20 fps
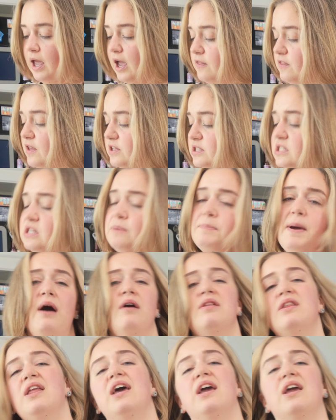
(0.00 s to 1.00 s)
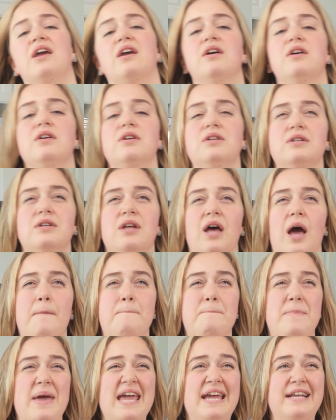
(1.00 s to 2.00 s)
And this is about like a
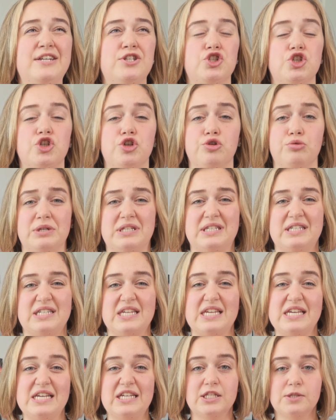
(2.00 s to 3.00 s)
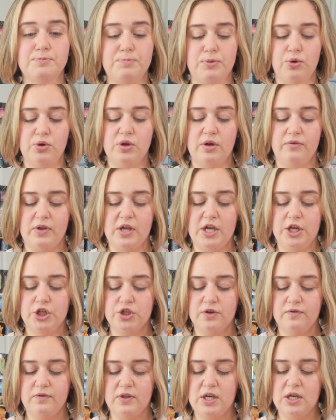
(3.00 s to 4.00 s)
pinch to a teaspoon of
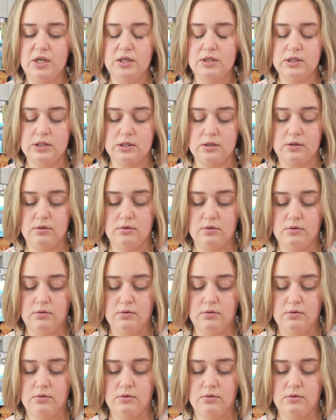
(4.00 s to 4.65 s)
each of these.